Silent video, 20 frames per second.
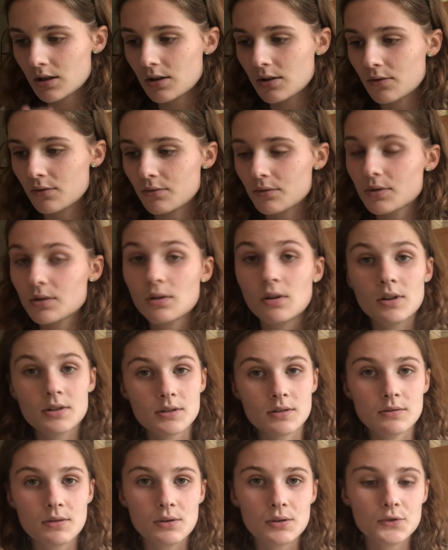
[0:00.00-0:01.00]
use
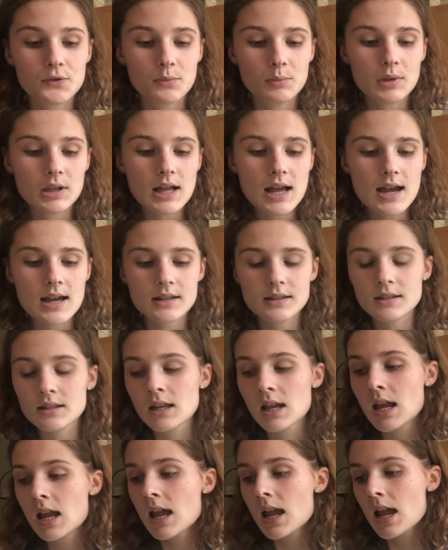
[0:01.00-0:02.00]
also notes from
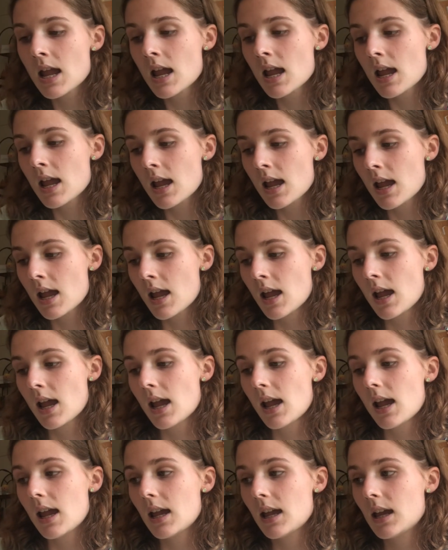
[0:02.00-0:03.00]
class
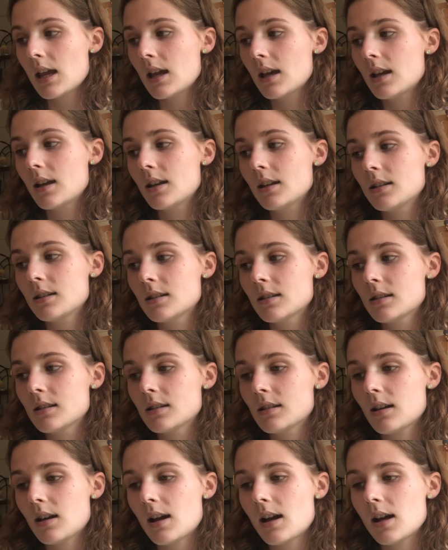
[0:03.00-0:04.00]

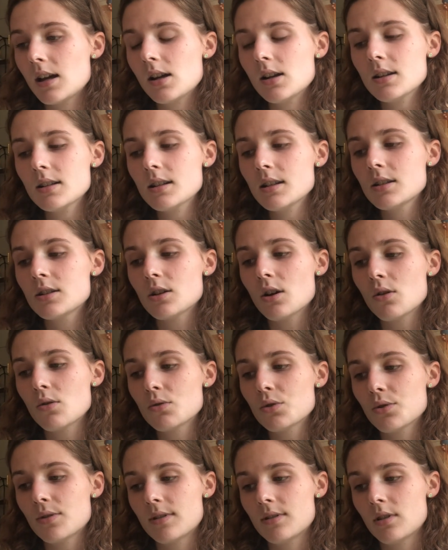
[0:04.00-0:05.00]
and I honestly
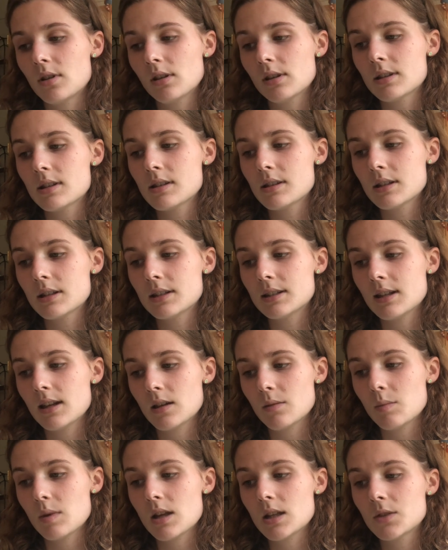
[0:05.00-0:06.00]
don't know how long this is going to
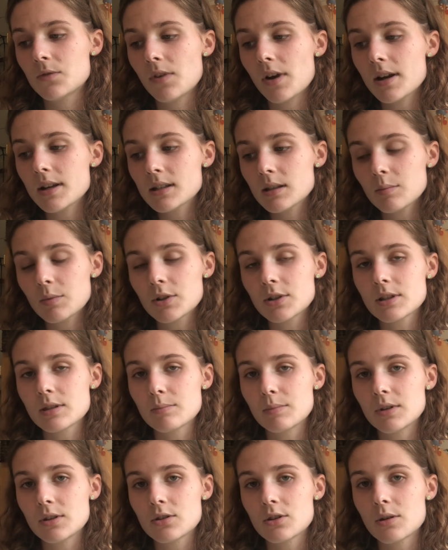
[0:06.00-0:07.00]
take me. It's very similar to
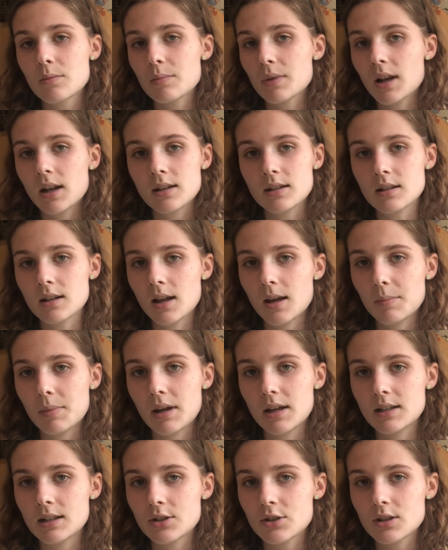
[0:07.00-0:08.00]
the midterm, but I did not
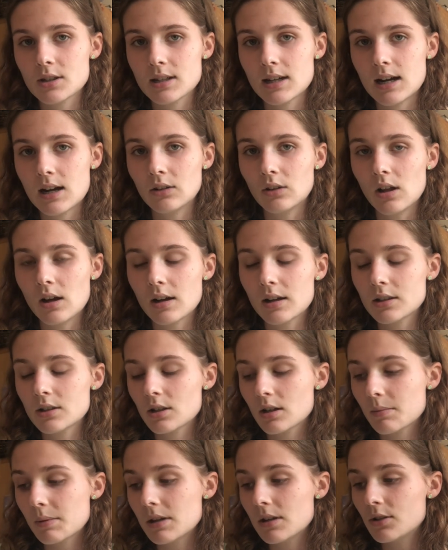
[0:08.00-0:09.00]
pay attention to how long it
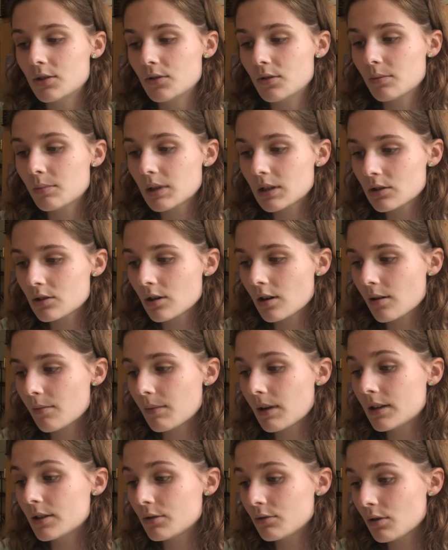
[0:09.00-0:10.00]
took me to do the
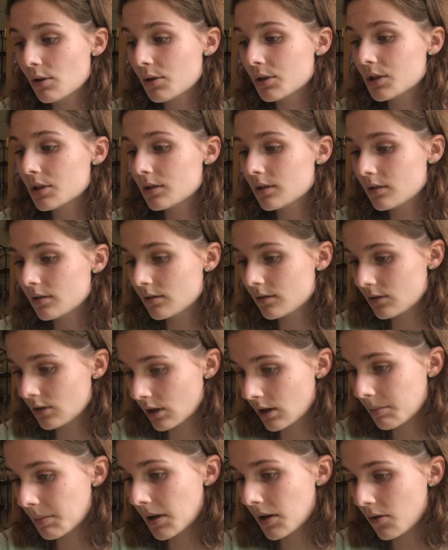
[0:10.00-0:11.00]
midterm. I do know it
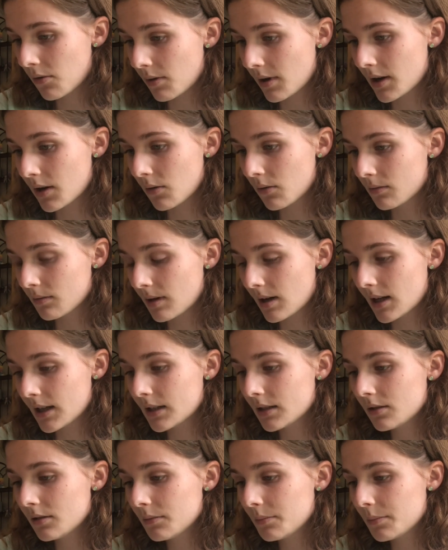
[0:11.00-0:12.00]
took me quite a
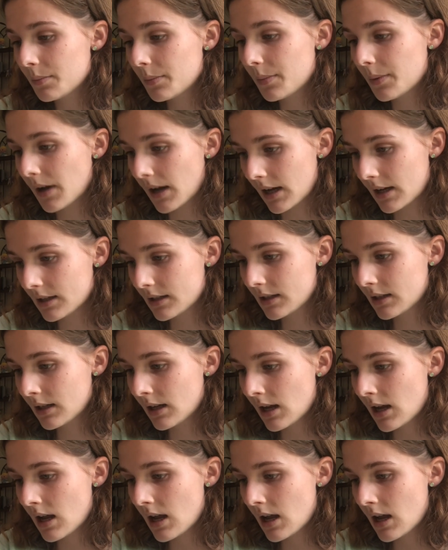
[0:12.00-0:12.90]
while, but